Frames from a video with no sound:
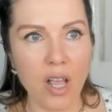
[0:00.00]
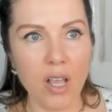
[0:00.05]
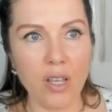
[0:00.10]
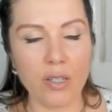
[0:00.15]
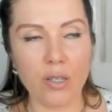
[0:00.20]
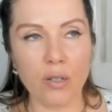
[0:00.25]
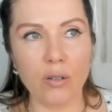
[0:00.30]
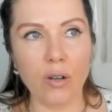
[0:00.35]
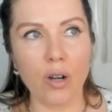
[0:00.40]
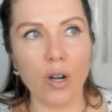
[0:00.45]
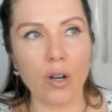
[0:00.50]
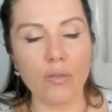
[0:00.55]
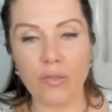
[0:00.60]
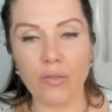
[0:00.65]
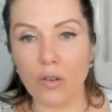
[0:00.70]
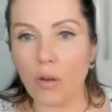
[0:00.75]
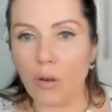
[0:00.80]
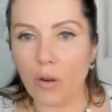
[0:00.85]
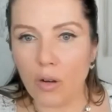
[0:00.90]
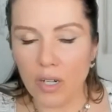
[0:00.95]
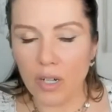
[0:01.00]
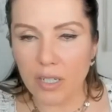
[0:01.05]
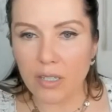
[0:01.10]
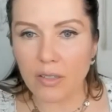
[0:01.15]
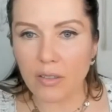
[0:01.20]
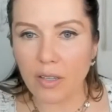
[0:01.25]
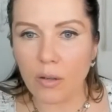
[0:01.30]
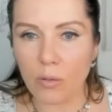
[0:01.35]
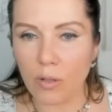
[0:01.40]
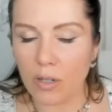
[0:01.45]
So of course
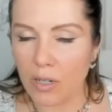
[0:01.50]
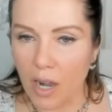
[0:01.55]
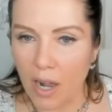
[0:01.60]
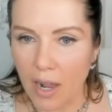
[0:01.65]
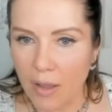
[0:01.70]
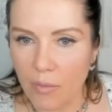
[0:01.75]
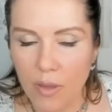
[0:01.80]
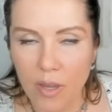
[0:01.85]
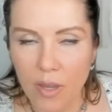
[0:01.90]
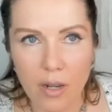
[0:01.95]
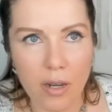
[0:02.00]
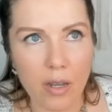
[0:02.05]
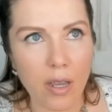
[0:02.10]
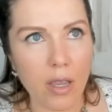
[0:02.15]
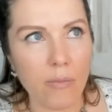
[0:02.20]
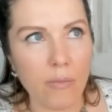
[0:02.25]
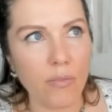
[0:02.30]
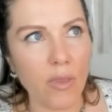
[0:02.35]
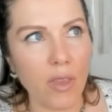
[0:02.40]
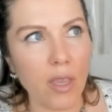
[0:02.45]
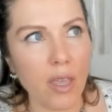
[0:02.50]
they were, I mean,